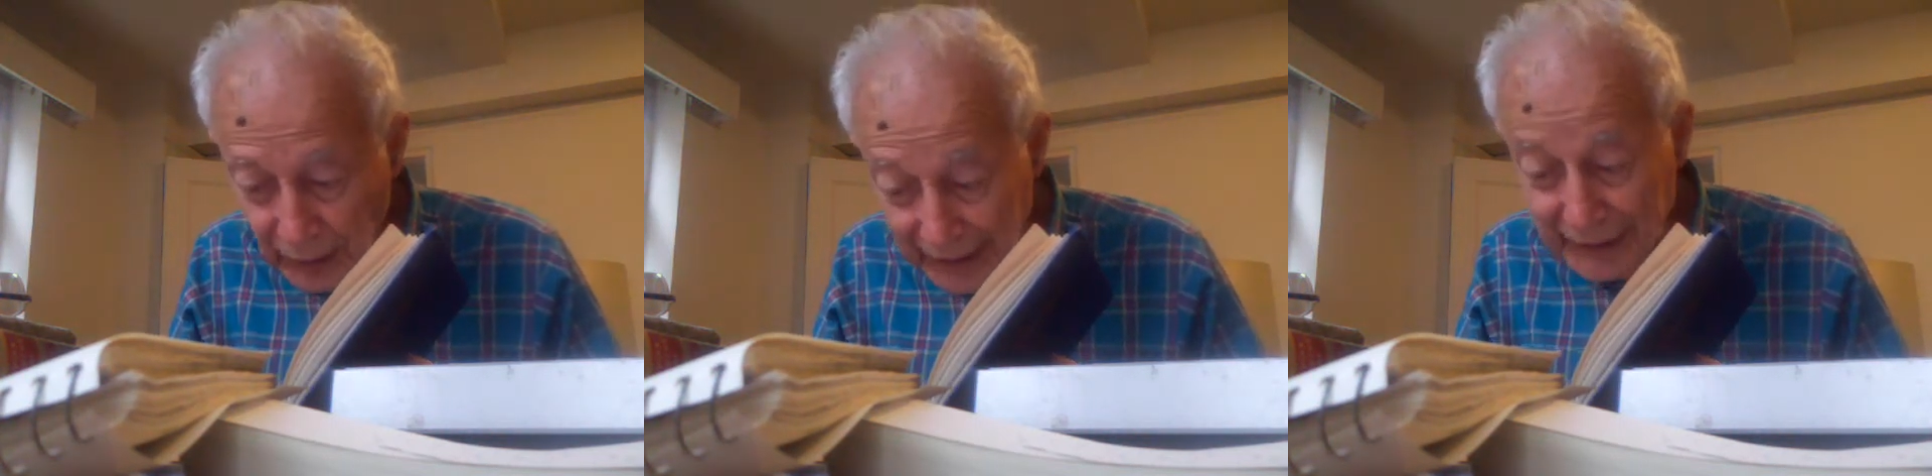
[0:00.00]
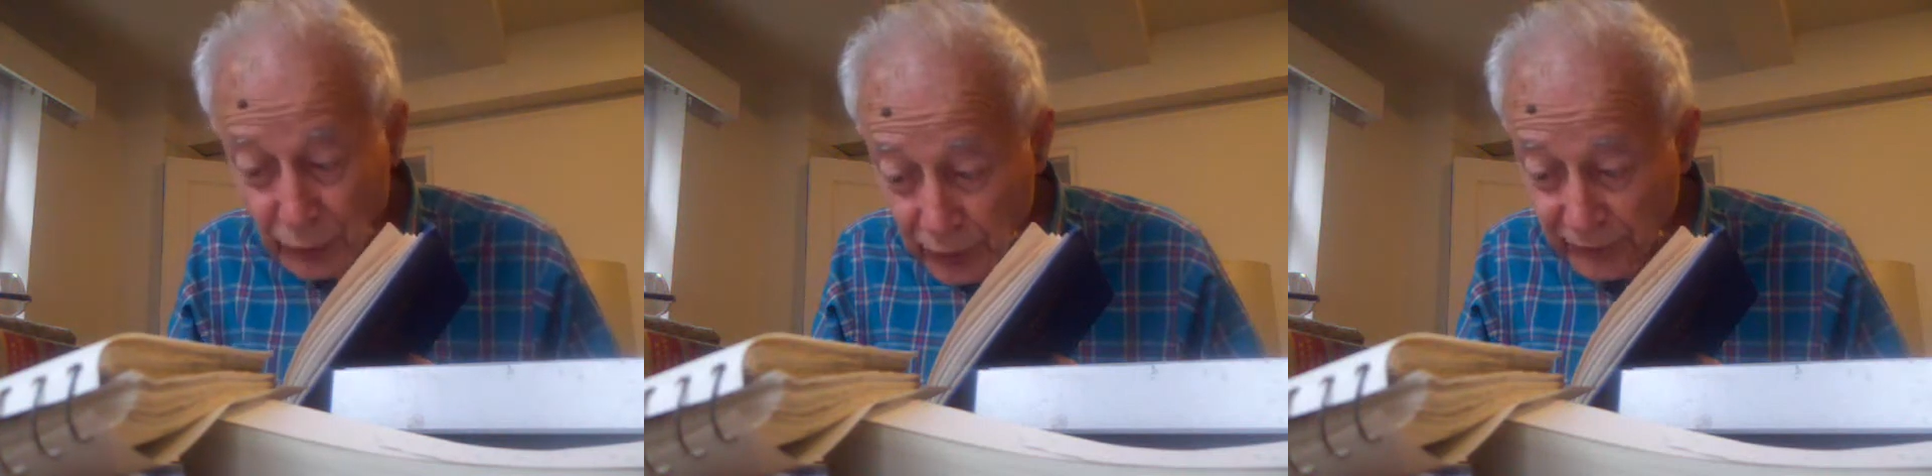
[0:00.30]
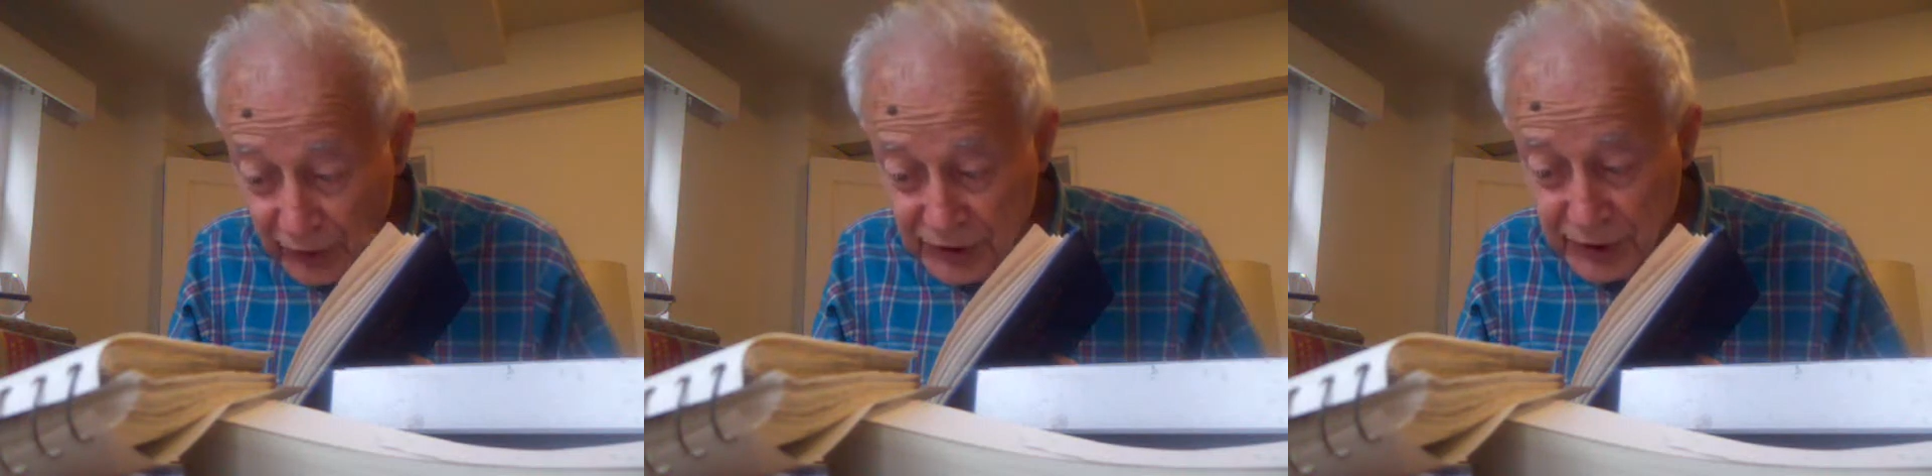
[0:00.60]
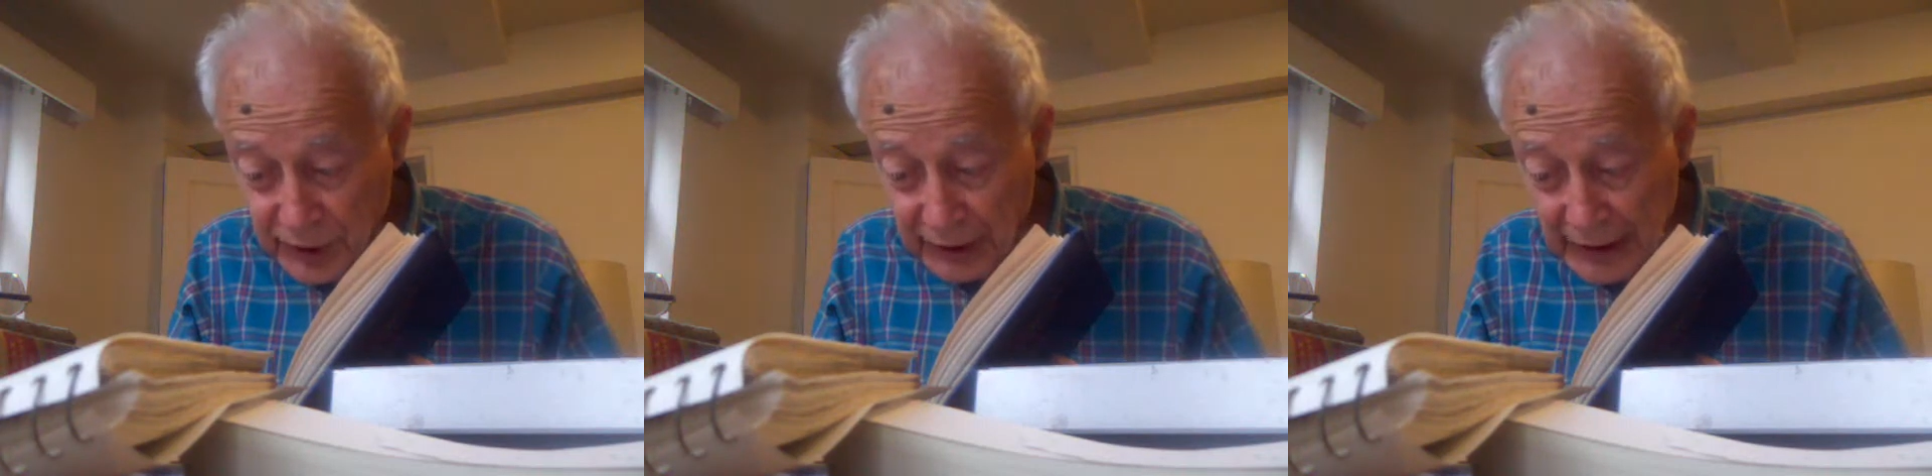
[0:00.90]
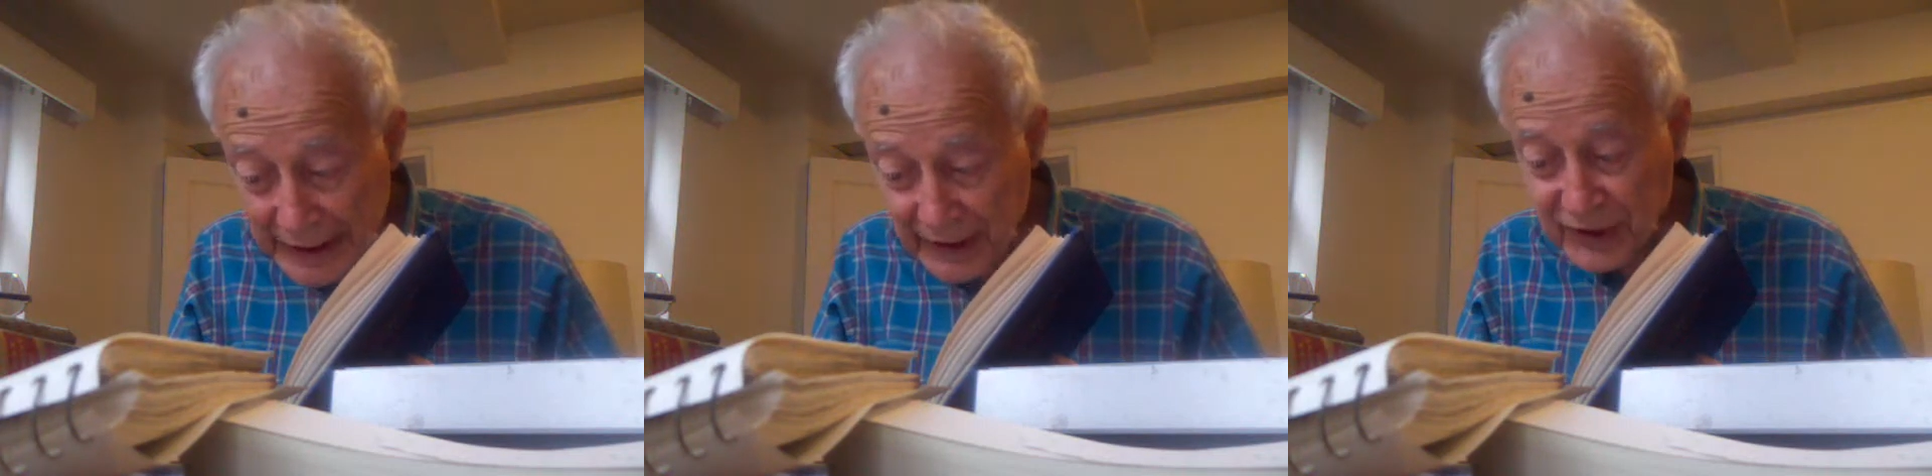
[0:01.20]
A university
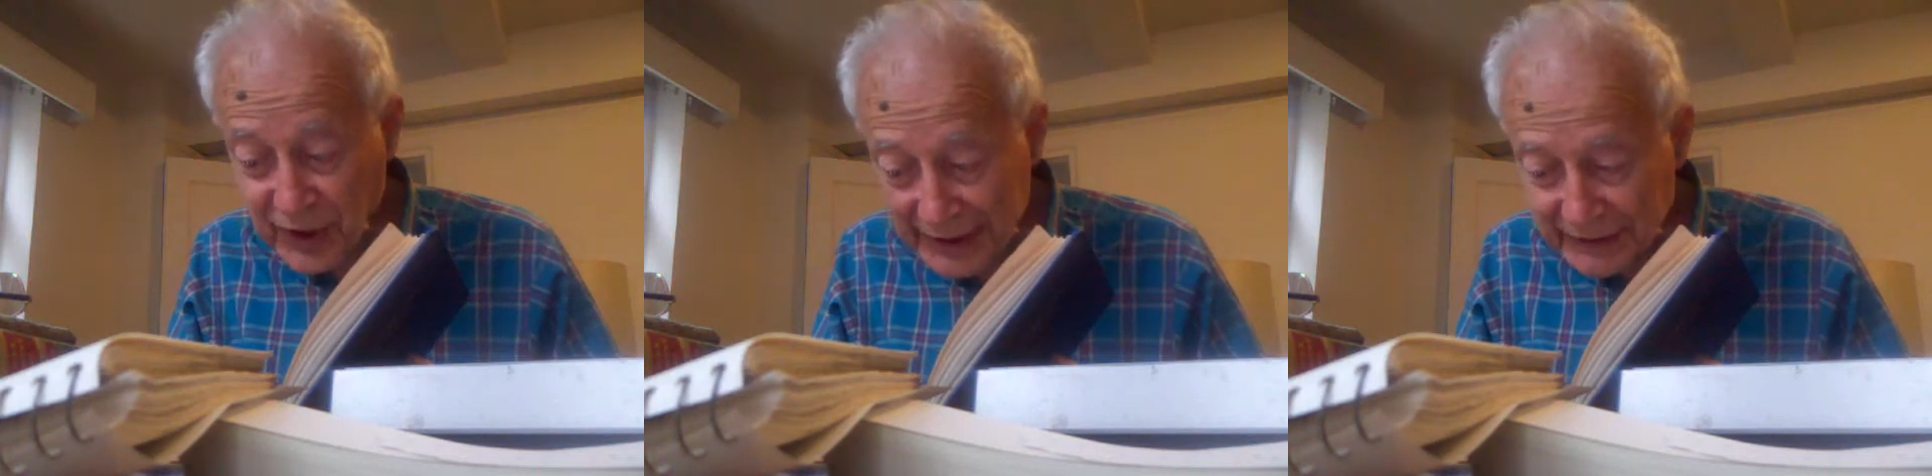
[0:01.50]
is the